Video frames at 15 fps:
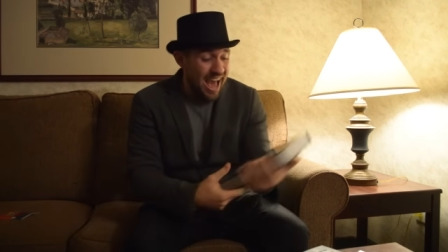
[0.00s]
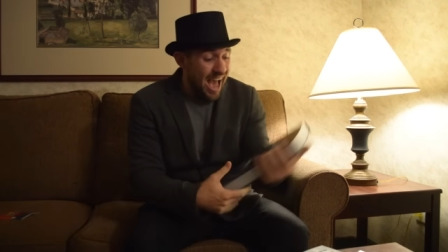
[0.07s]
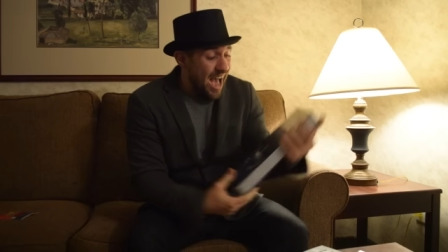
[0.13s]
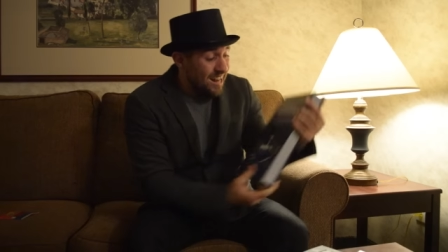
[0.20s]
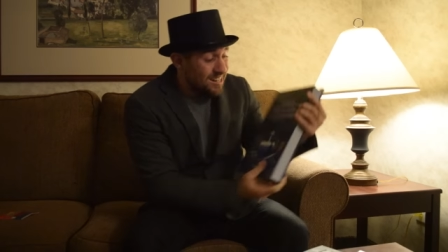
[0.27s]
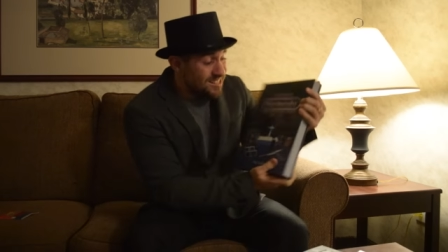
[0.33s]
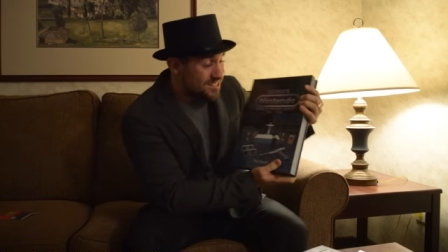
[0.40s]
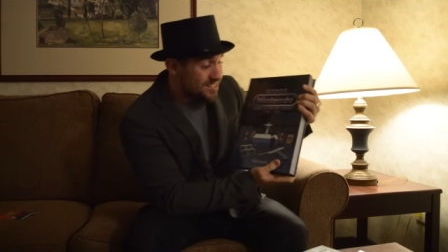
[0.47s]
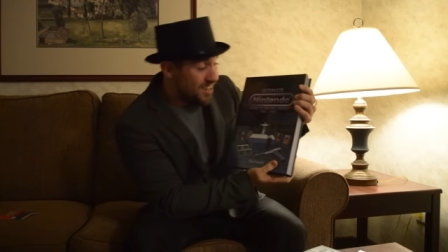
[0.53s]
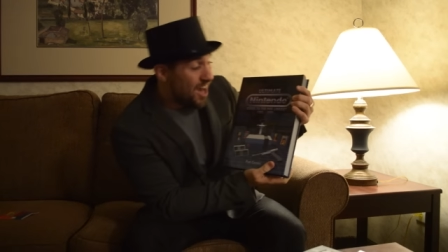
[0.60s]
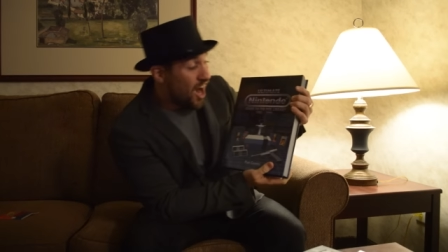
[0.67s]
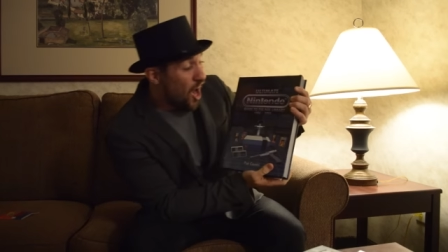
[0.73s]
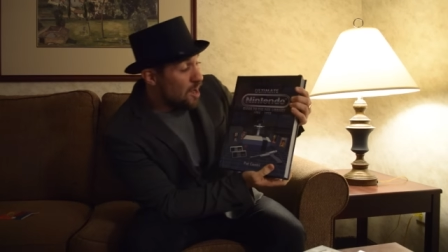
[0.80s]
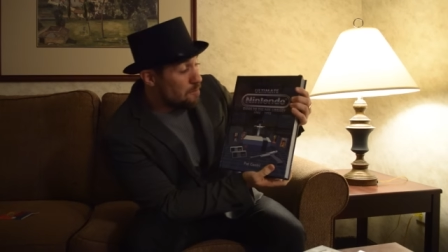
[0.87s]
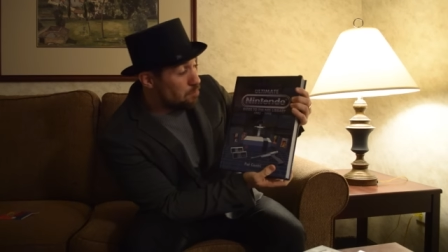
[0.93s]
And
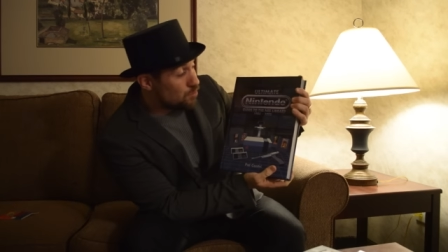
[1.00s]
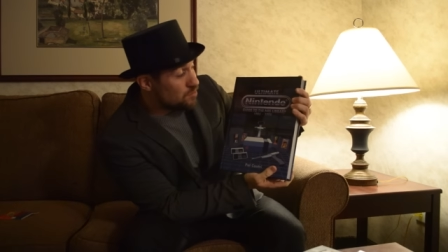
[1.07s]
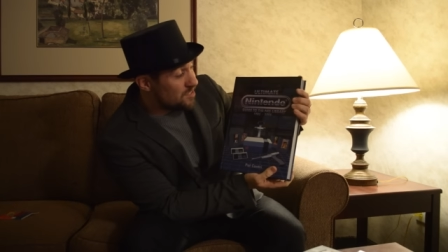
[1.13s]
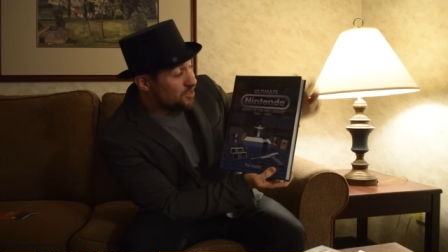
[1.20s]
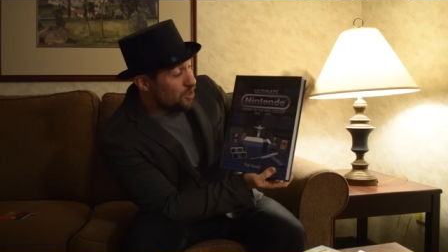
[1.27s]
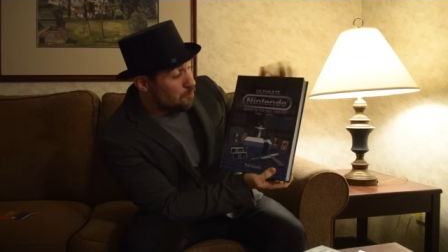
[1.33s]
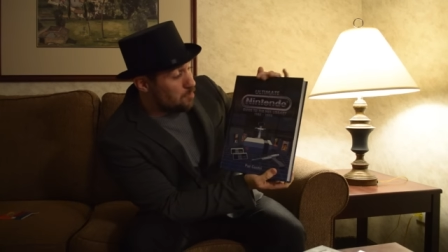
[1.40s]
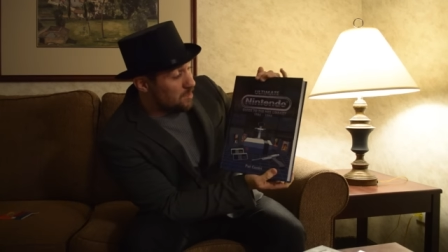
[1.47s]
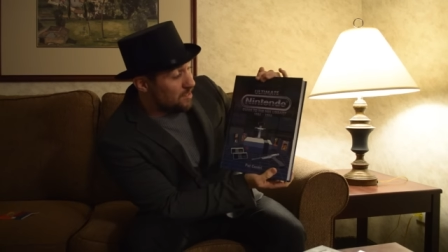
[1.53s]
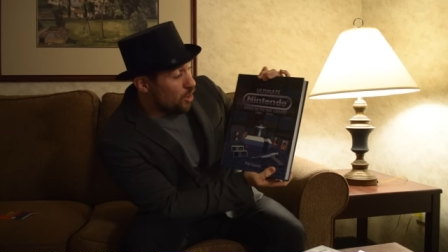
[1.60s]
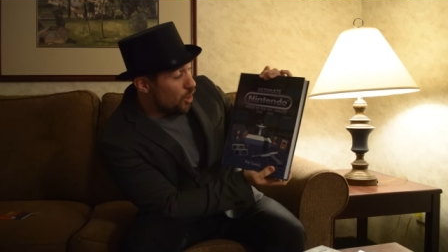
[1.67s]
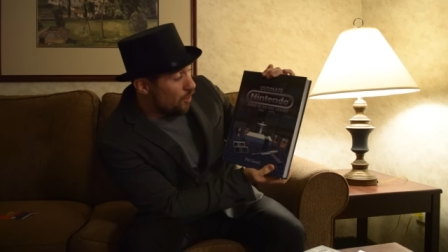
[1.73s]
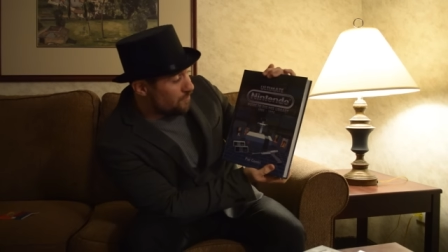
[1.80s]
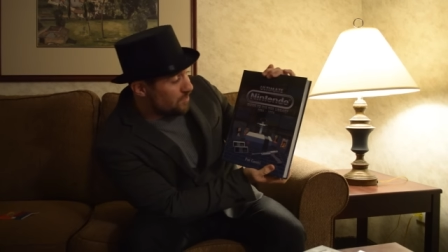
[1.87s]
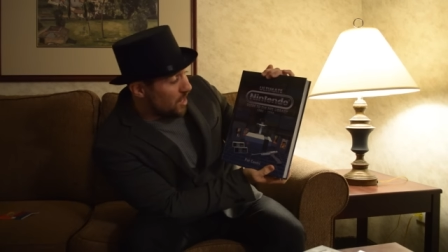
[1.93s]
I bought a copy
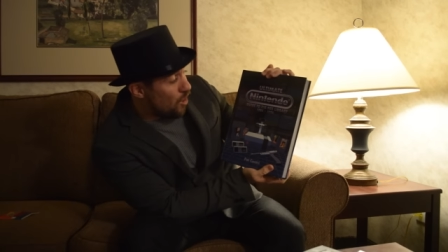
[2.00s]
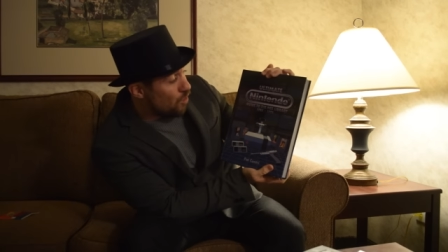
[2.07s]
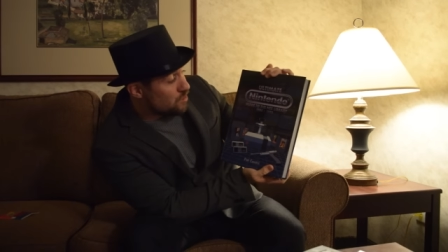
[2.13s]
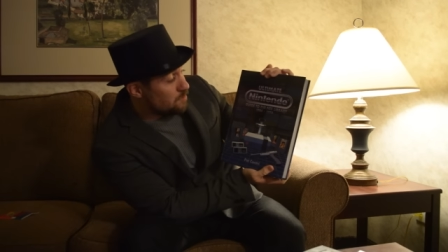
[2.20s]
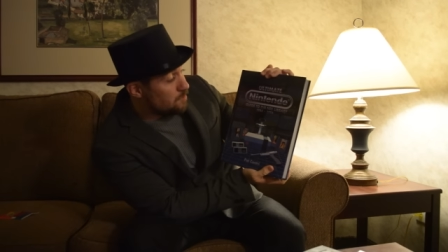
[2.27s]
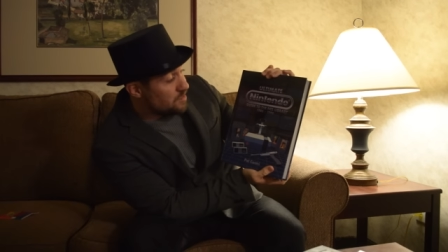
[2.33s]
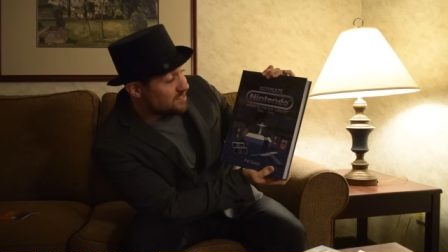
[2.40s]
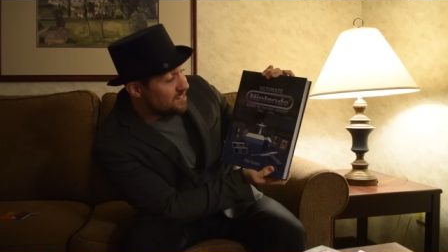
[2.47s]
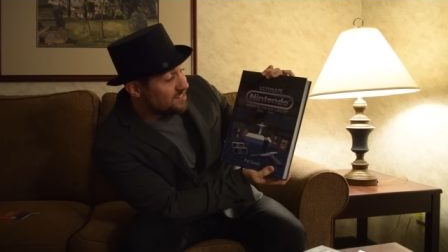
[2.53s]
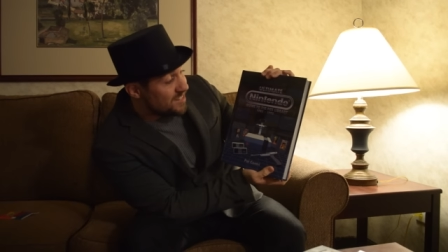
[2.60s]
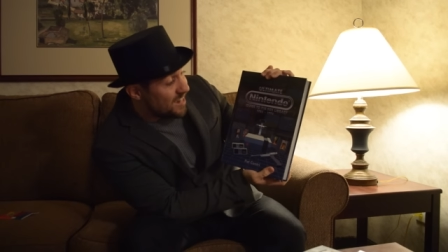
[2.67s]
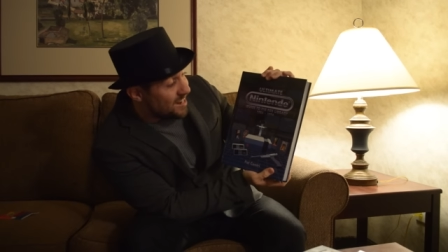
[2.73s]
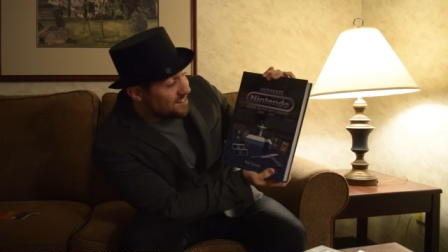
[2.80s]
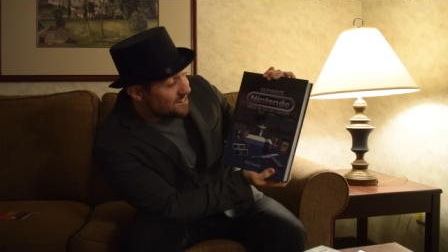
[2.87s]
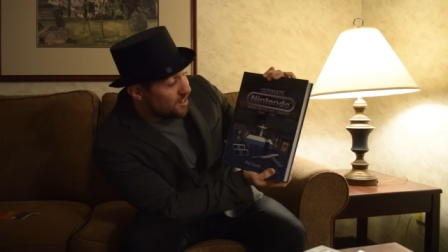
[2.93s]
of the Ultimate
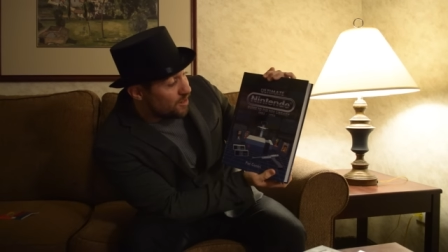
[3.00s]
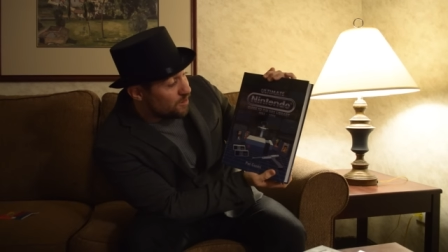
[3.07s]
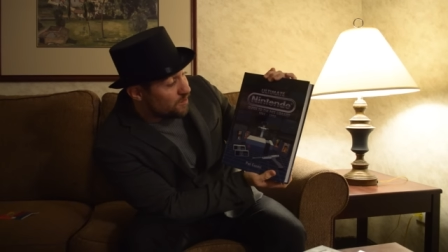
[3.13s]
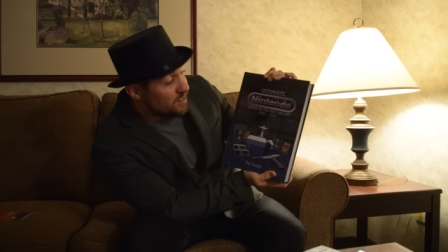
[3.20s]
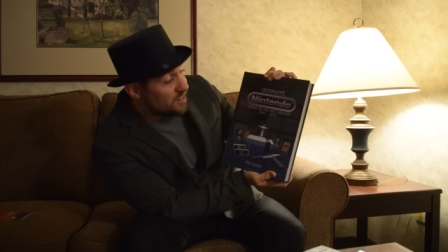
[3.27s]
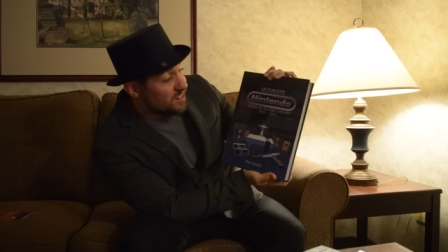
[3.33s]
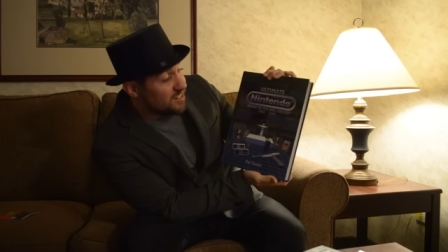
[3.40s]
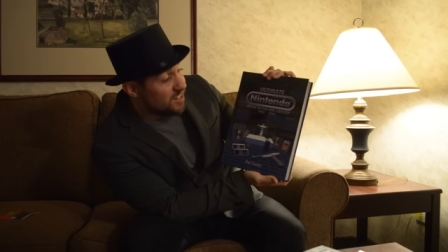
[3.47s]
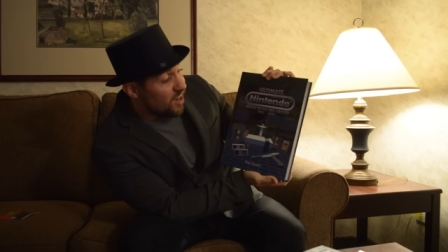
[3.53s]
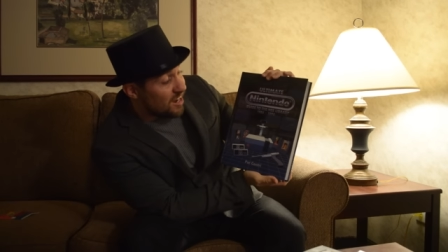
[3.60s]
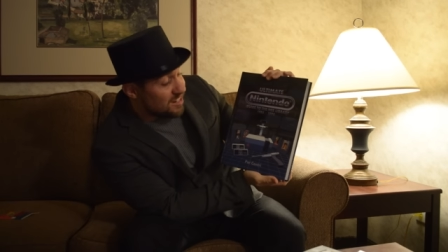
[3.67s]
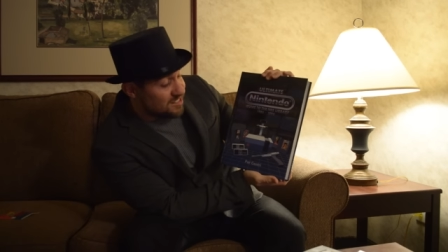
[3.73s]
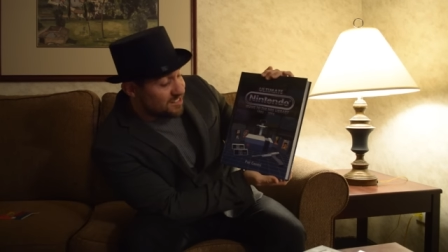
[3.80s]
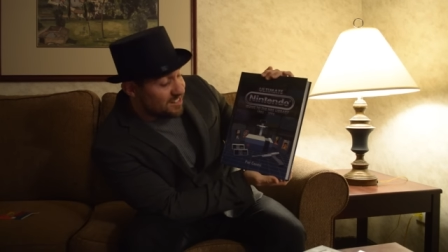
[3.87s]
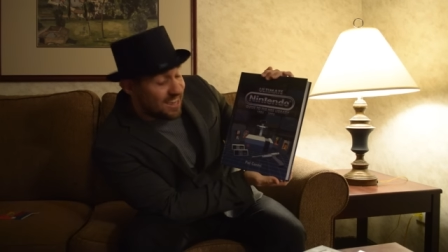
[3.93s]
Nintendo
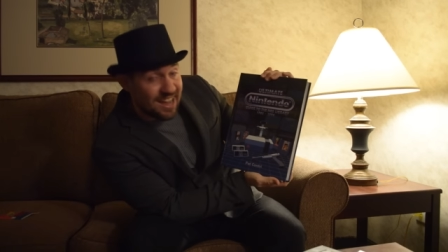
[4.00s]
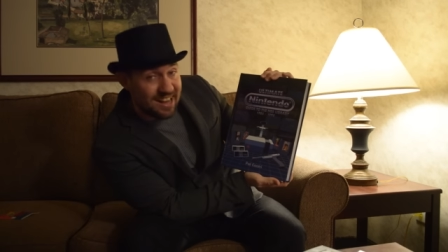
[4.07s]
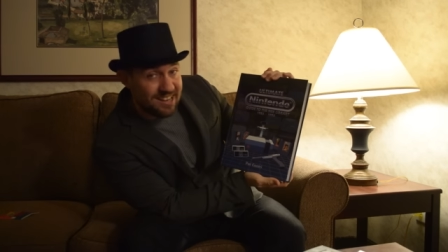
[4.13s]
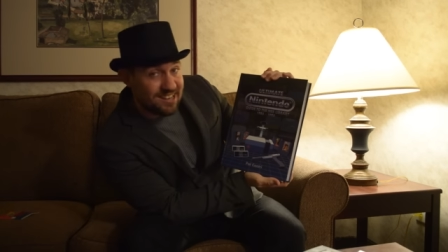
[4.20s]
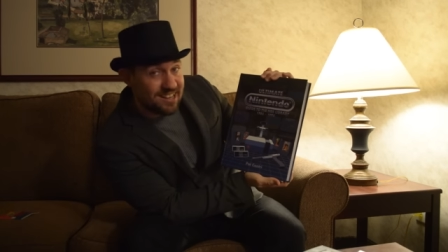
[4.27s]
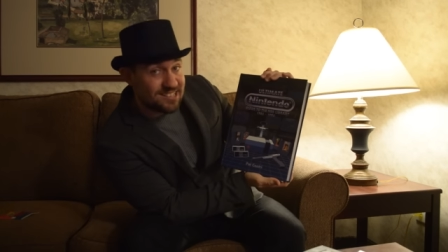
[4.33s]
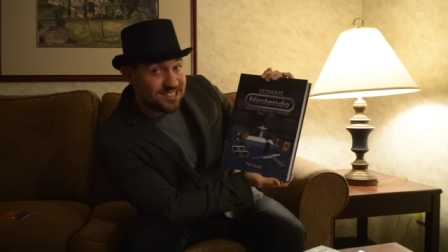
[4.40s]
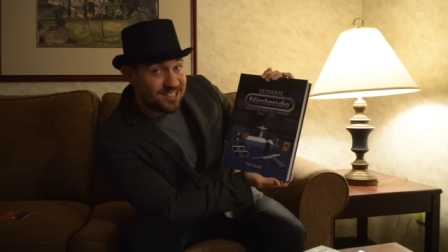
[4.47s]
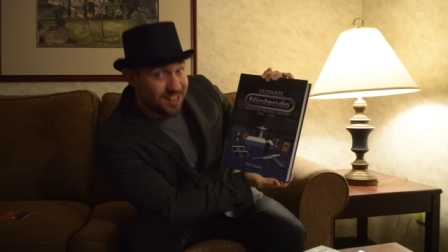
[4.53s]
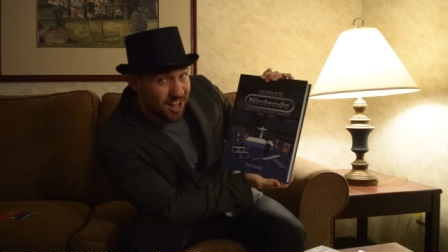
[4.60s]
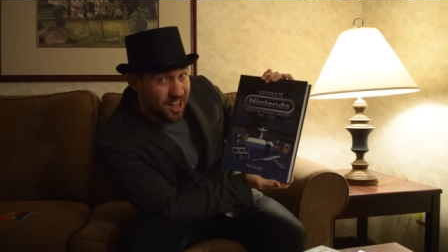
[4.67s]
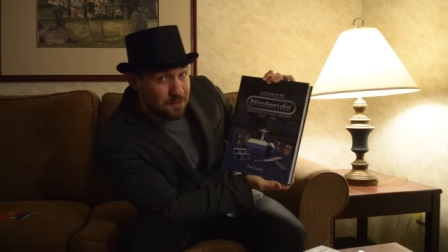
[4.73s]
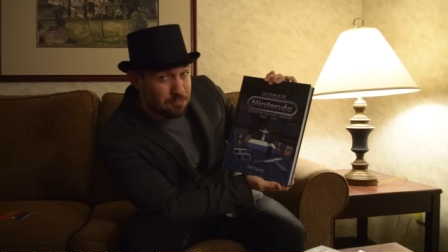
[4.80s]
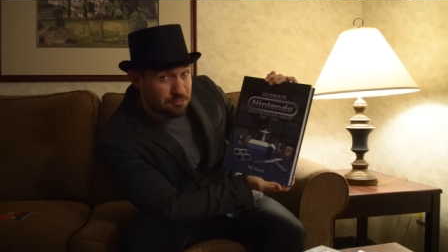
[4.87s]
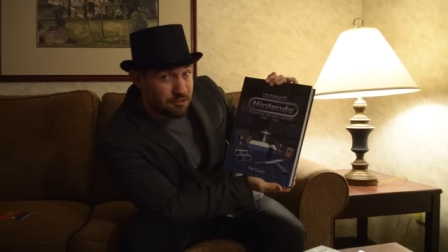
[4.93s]
Guide to the NES
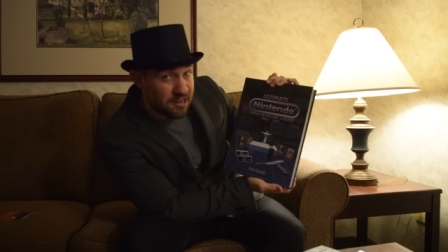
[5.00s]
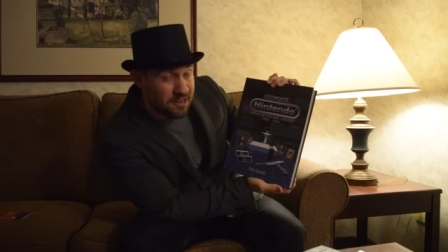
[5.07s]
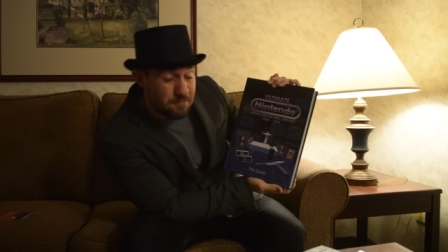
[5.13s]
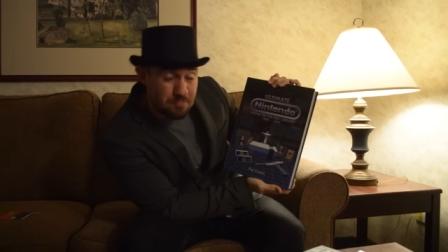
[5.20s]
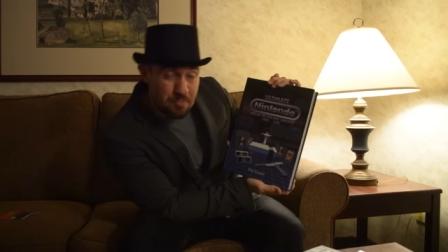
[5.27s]
Library.